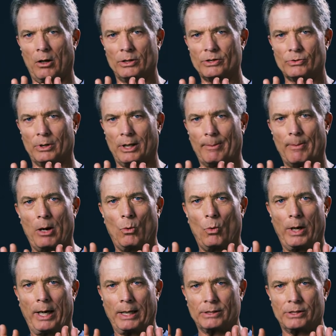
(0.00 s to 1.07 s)
sort of like my
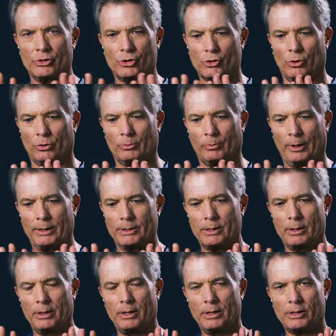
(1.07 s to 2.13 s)
wings and shoulder blades
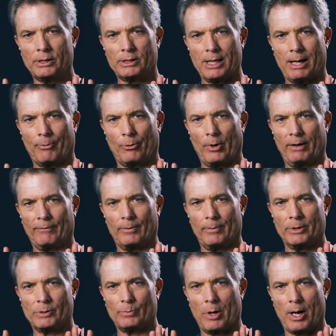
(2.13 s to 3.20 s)
separate from
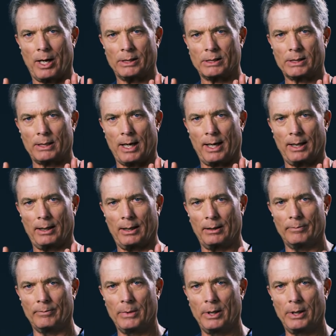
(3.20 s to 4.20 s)
the spine slightly.